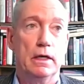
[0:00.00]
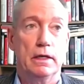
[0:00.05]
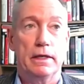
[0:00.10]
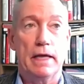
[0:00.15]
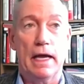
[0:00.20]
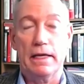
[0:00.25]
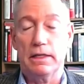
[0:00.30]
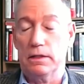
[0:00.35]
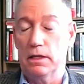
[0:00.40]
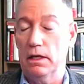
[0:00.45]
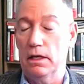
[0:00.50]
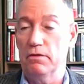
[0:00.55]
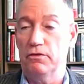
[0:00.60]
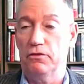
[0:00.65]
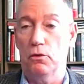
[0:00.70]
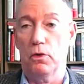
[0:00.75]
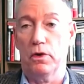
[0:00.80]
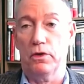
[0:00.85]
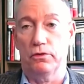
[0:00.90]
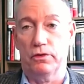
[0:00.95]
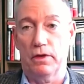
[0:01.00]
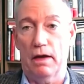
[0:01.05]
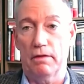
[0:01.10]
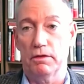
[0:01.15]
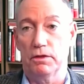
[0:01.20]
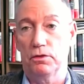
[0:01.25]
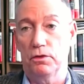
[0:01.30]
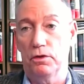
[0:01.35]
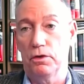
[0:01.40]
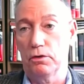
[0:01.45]

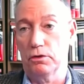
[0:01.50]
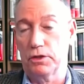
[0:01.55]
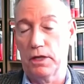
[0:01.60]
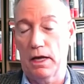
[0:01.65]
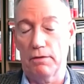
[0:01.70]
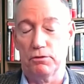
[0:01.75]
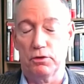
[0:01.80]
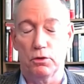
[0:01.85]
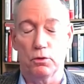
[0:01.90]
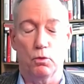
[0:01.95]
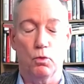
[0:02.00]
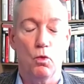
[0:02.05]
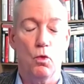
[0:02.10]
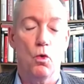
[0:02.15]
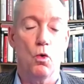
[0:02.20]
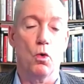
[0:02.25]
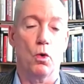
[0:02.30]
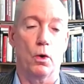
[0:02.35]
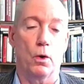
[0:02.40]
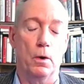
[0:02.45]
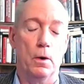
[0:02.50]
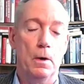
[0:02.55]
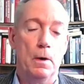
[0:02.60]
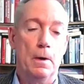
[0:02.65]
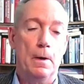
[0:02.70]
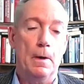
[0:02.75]
1947, 2 years after the war.